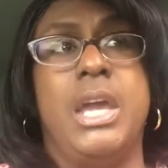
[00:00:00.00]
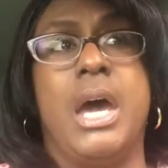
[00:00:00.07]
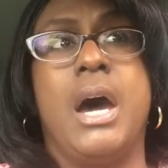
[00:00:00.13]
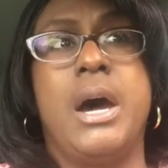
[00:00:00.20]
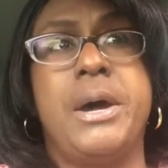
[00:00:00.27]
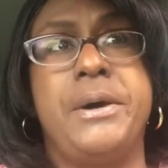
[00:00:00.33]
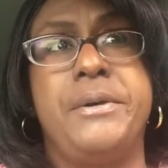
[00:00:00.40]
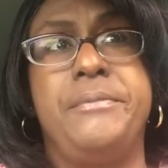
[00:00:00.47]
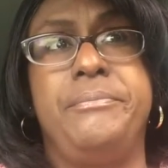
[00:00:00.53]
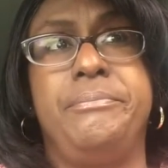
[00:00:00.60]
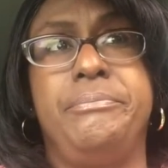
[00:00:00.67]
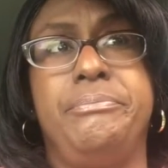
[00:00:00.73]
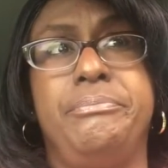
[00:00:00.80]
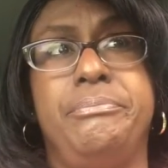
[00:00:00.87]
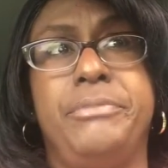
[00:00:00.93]

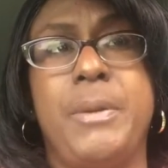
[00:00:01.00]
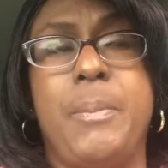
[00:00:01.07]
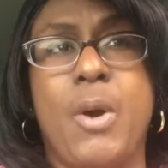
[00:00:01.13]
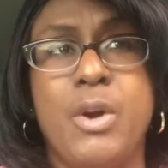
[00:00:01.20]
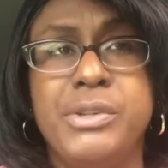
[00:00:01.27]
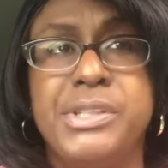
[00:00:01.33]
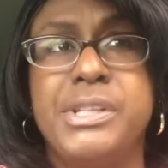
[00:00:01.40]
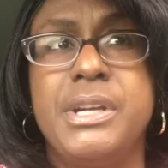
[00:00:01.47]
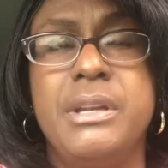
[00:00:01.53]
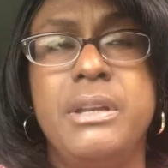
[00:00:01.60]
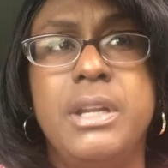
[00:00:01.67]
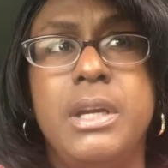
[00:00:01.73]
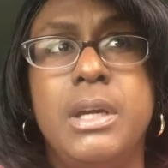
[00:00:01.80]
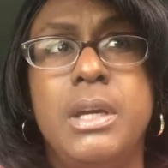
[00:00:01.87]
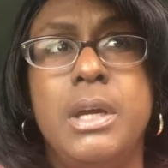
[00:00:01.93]
the
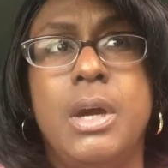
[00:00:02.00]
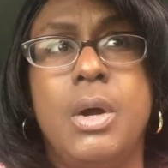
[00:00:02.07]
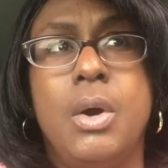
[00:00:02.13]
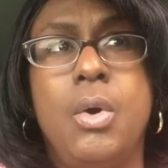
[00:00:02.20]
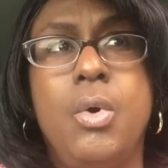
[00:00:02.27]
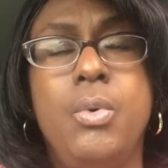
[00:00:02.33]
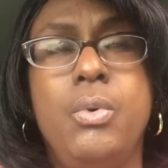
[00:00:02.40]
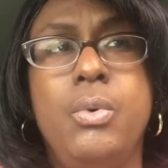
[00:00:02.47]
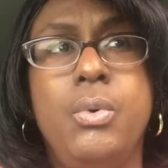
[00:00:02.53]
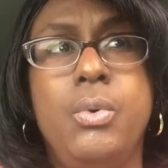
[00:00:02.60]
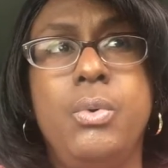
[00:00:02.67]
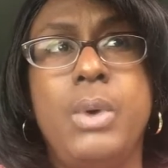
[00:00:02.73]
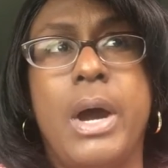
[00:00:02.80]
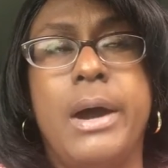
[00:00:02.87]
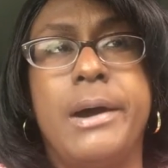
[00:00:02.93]
person
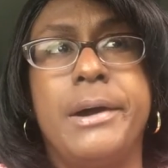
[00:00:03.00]
who